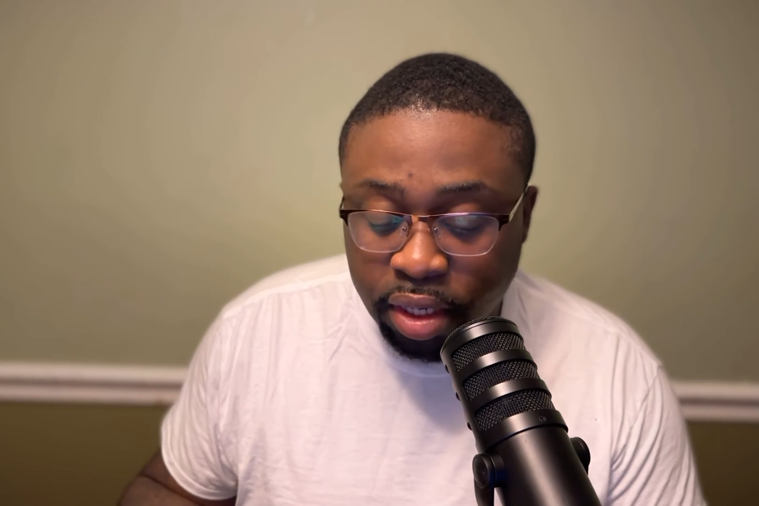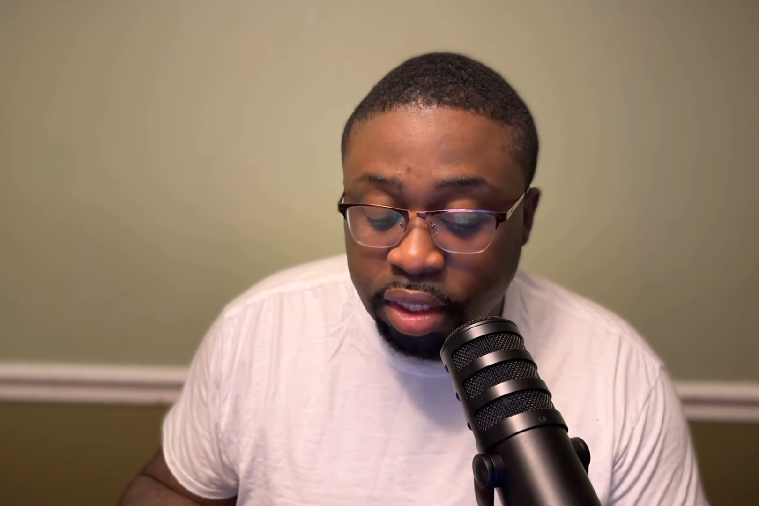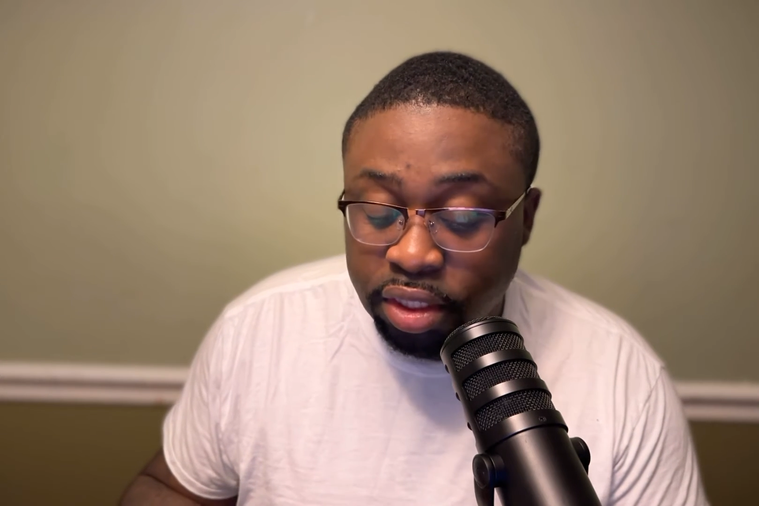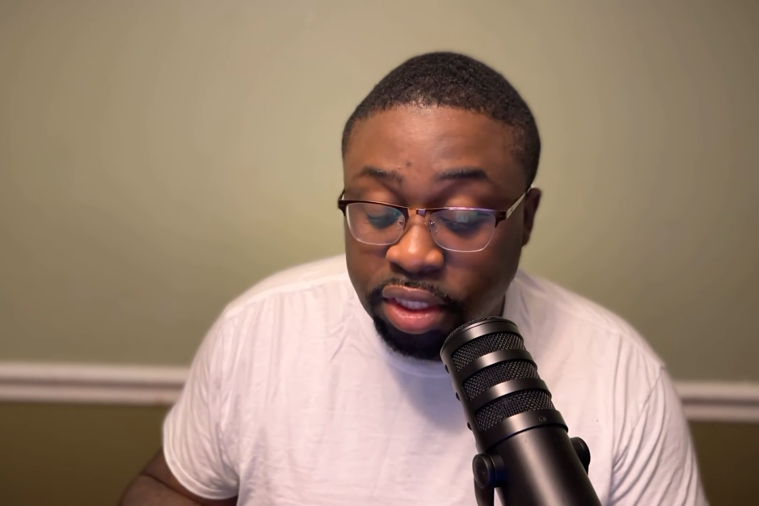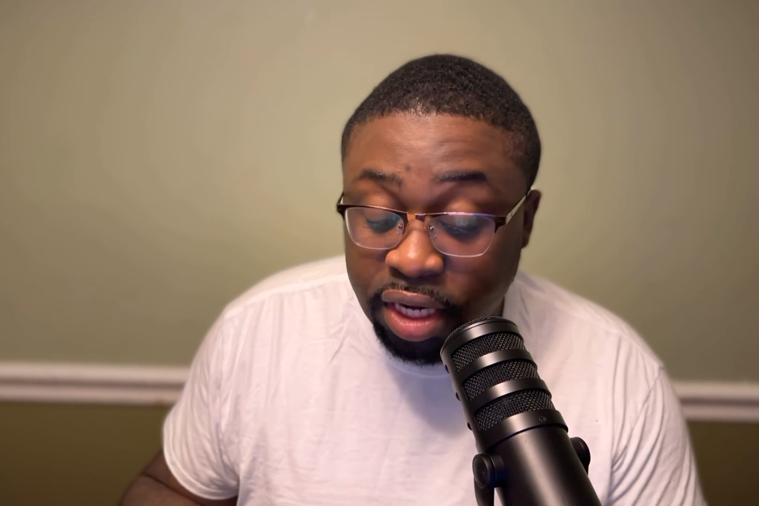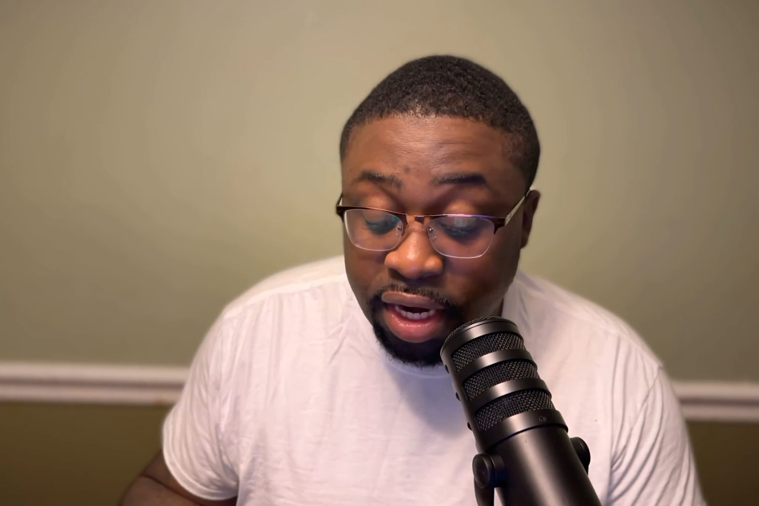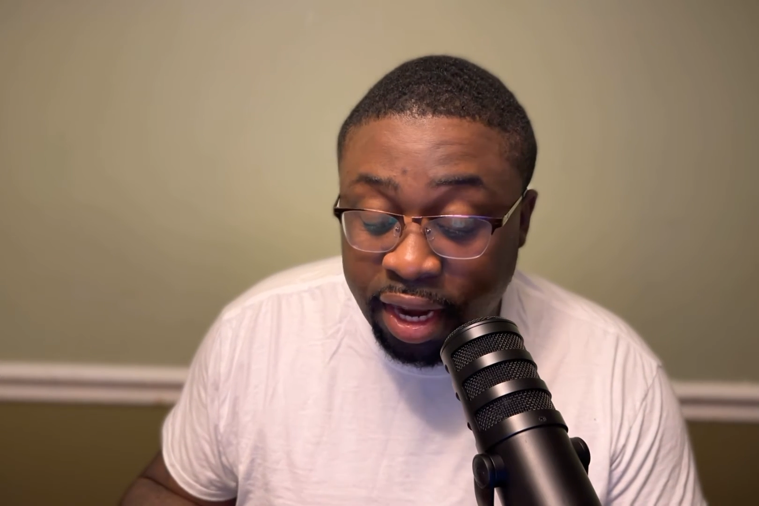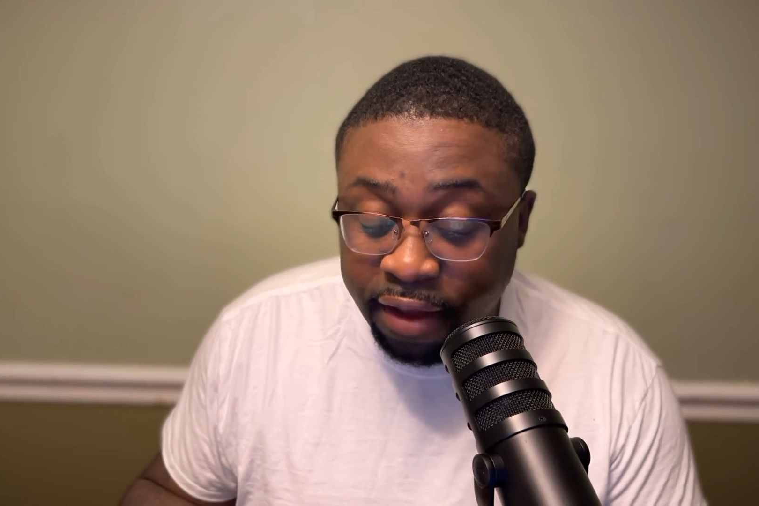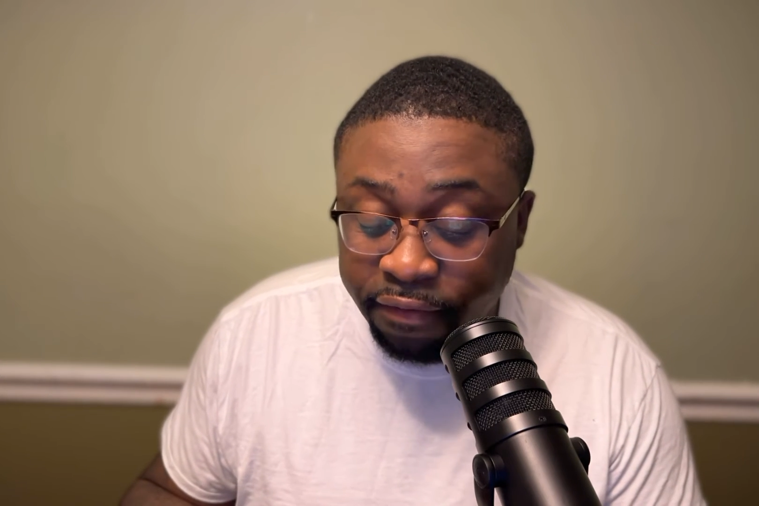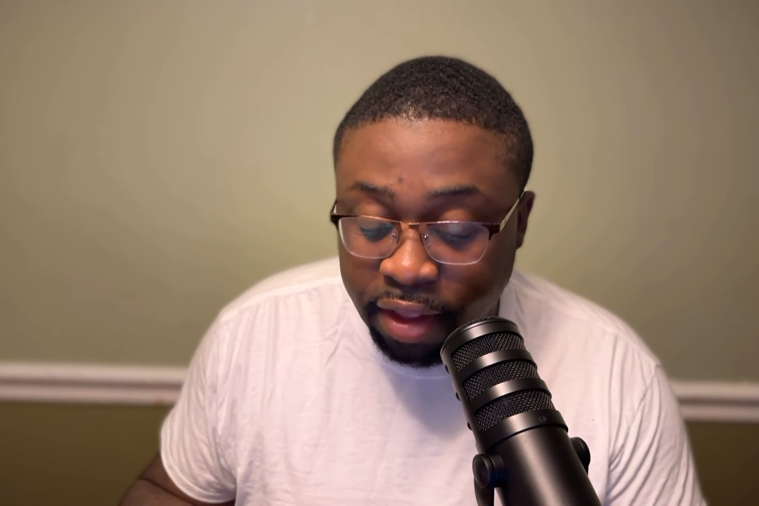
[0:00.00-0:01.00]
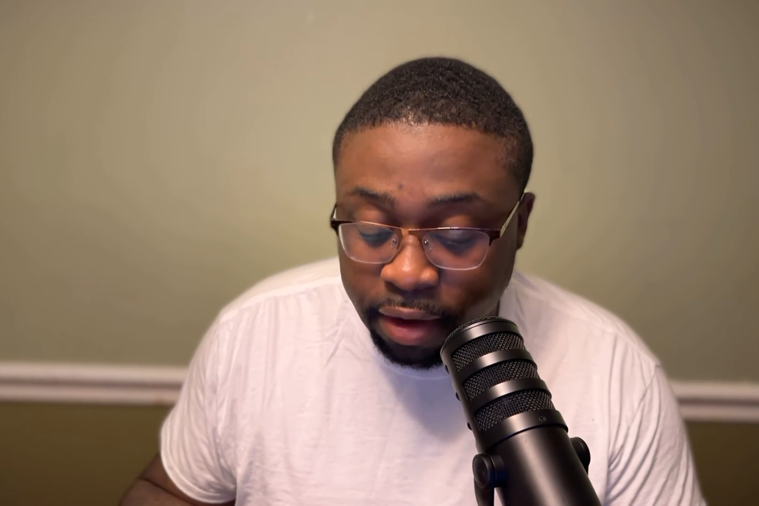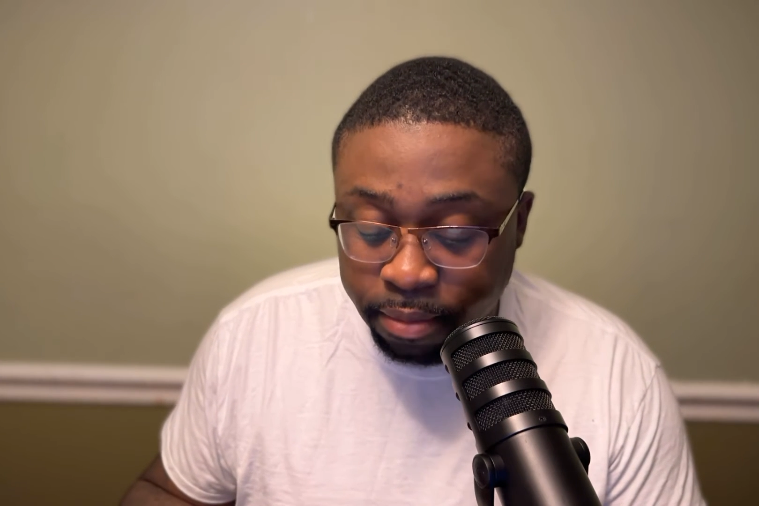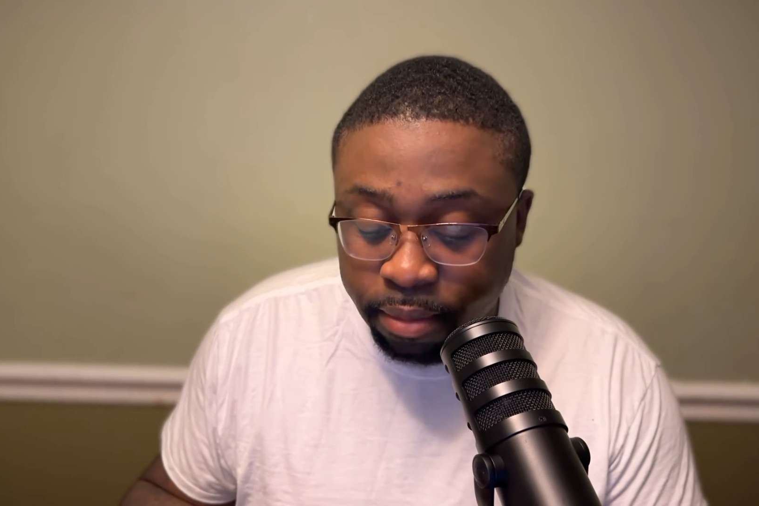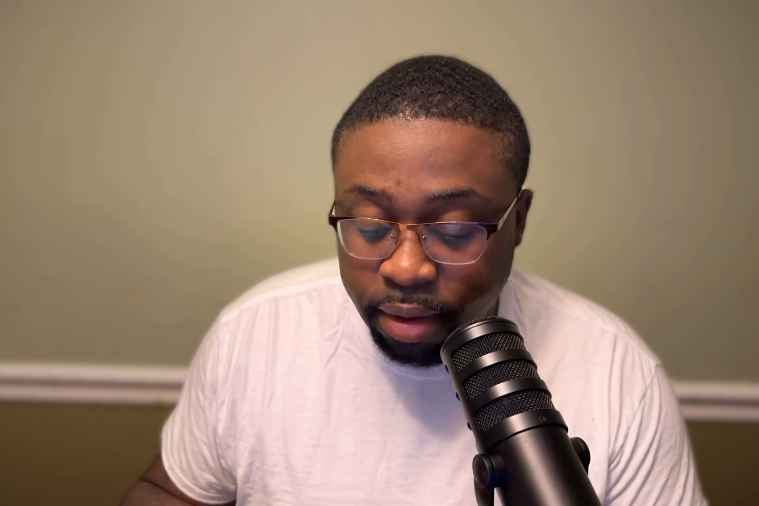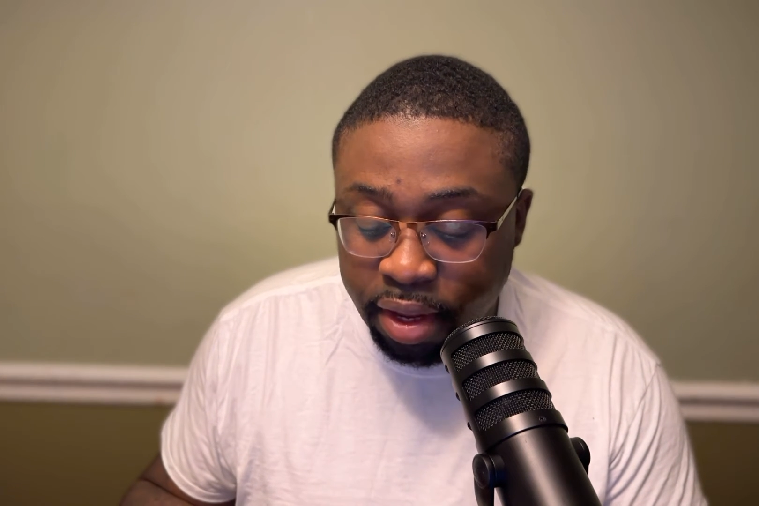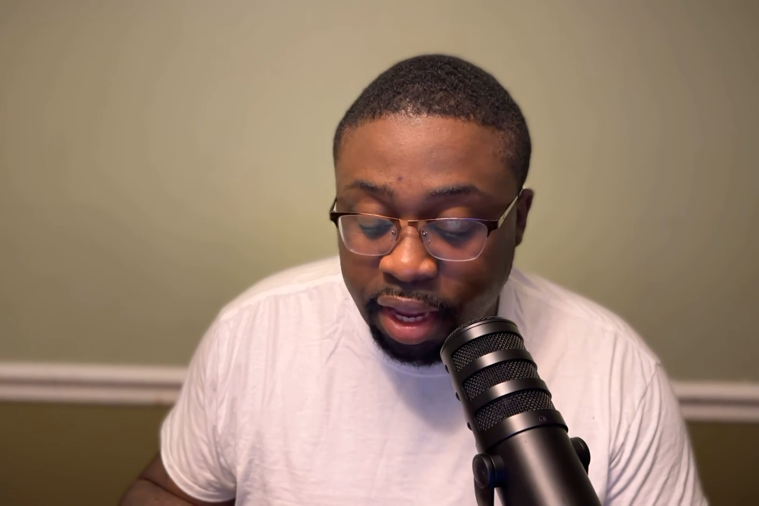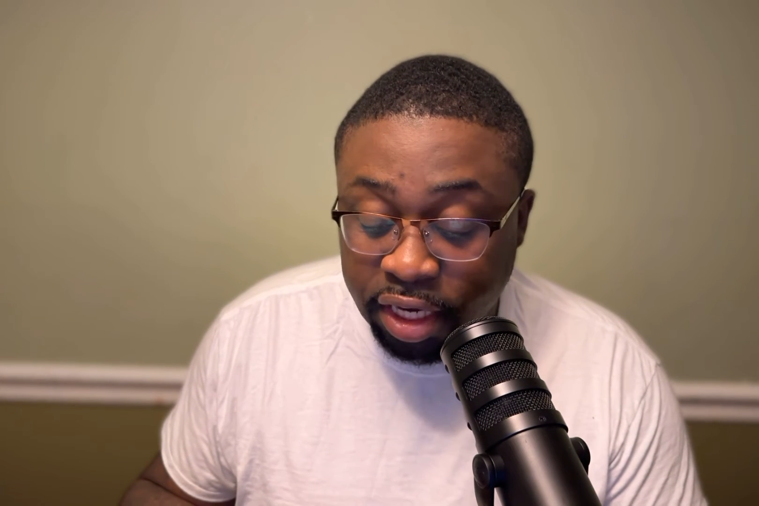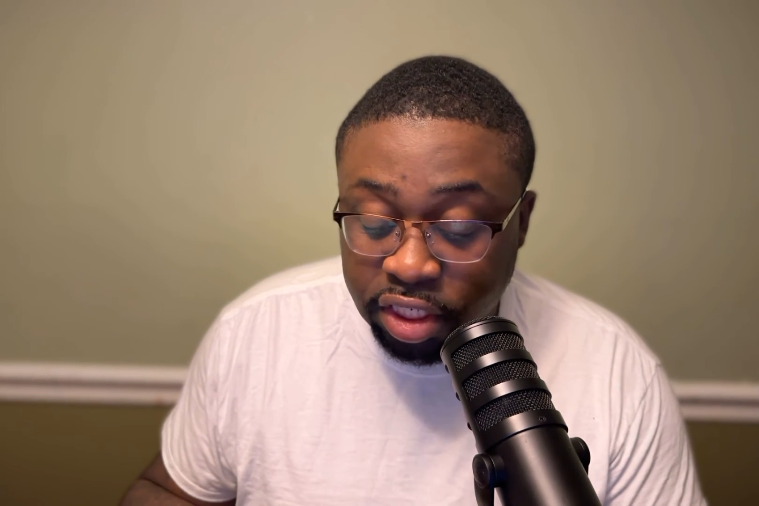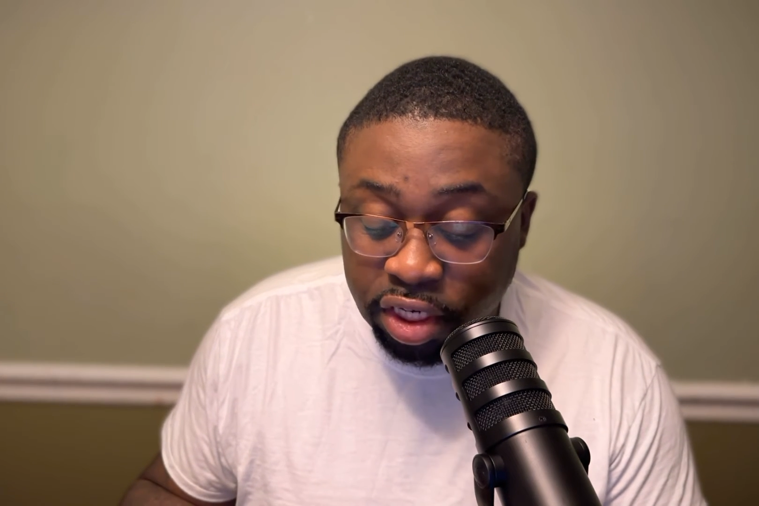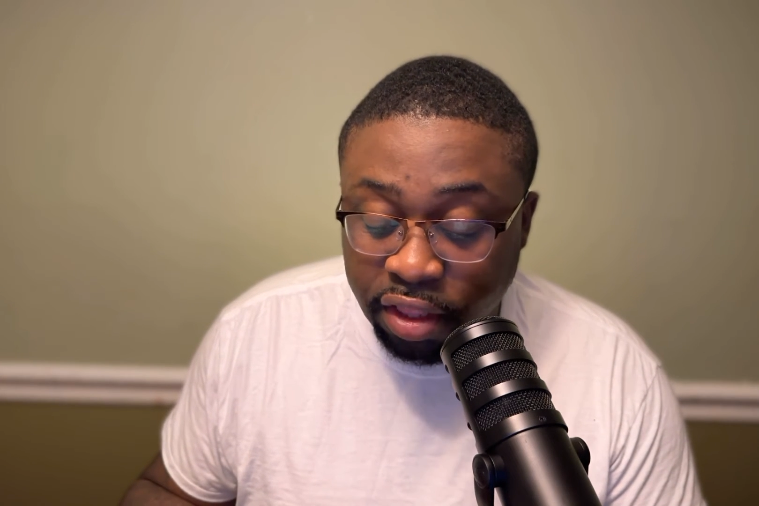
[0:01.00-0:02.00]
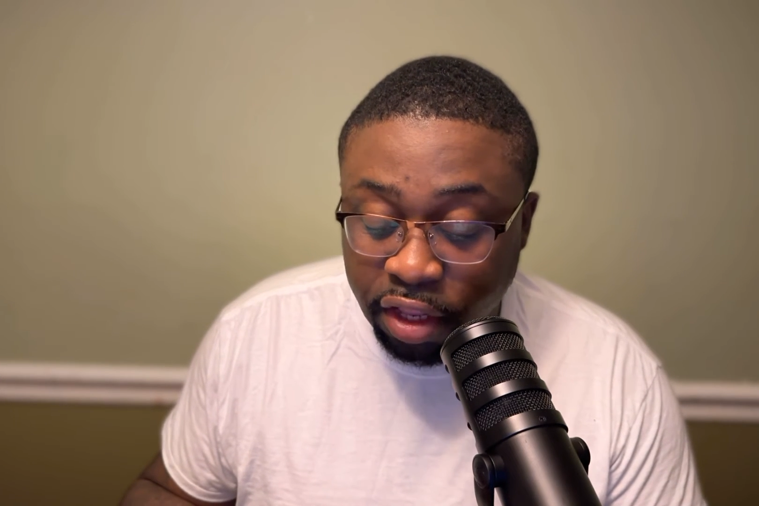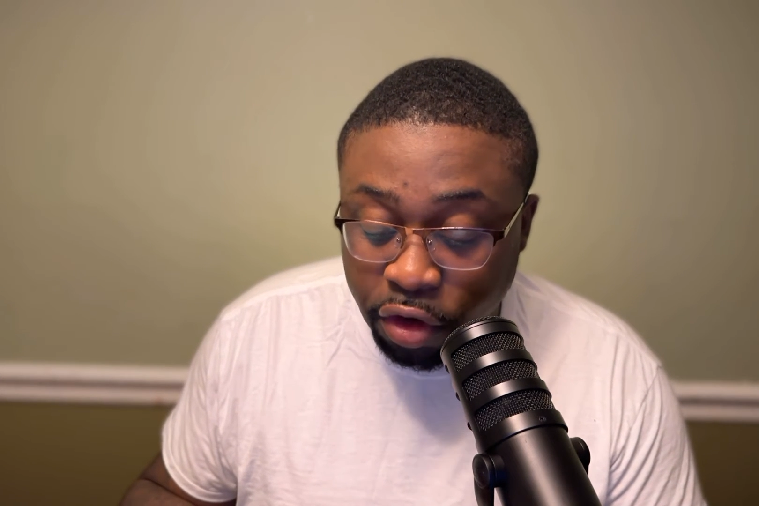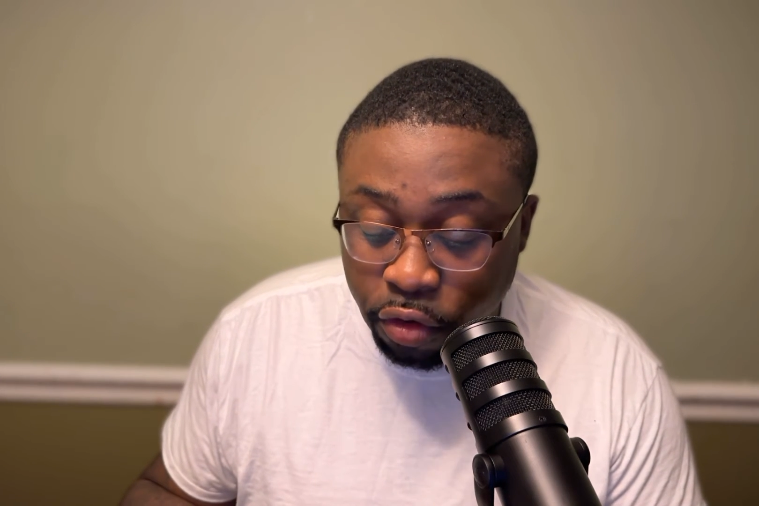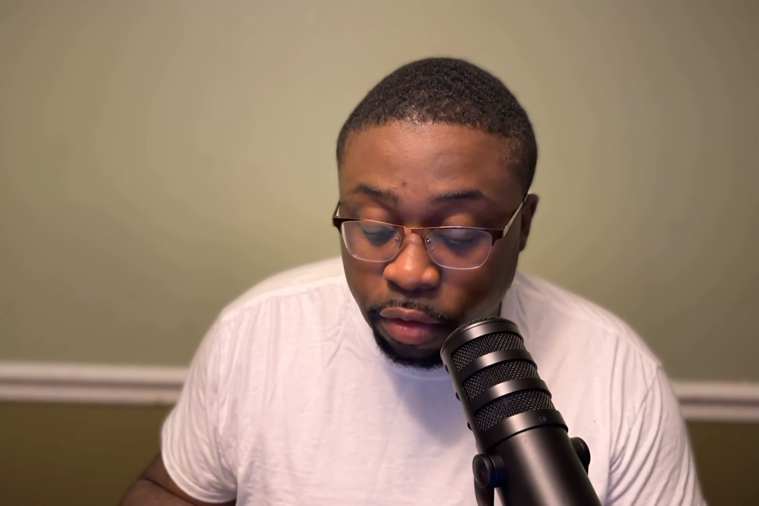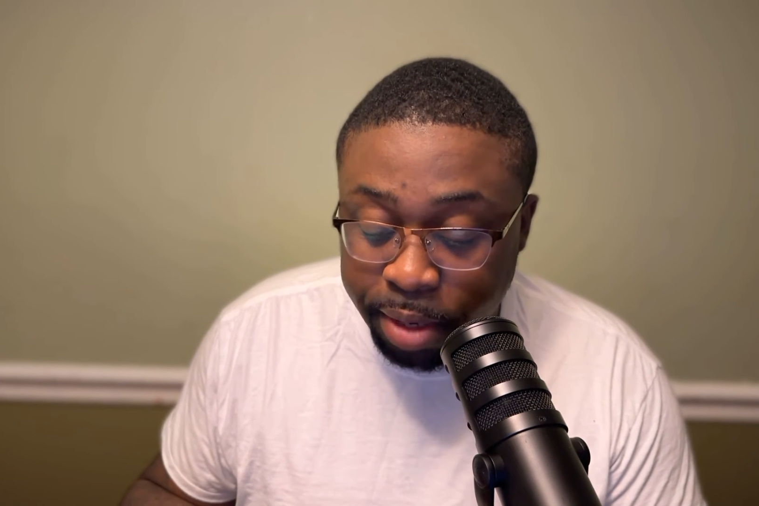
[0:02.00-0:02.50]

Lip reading: She left him and shut the door